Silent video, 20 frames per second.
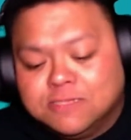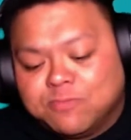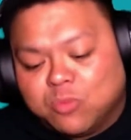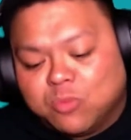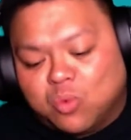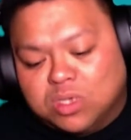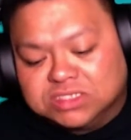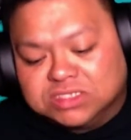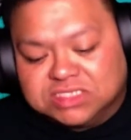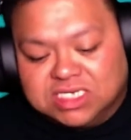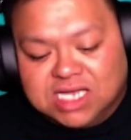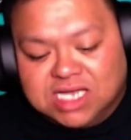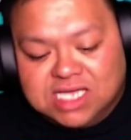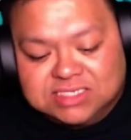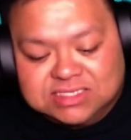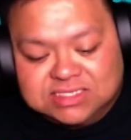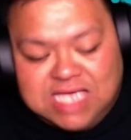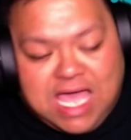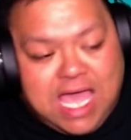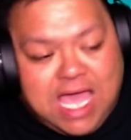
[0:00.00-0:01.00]
Wednesday
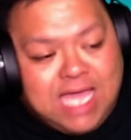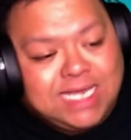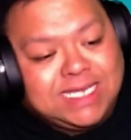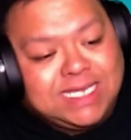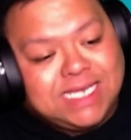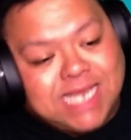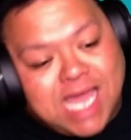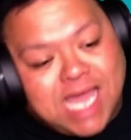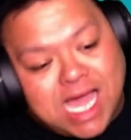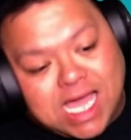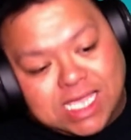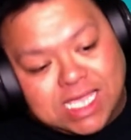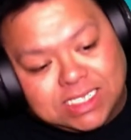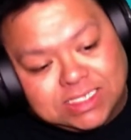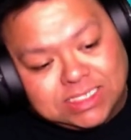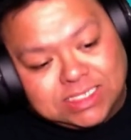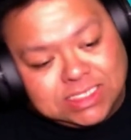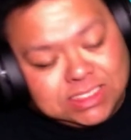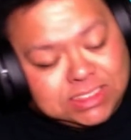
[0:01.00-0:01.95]
nights at 9.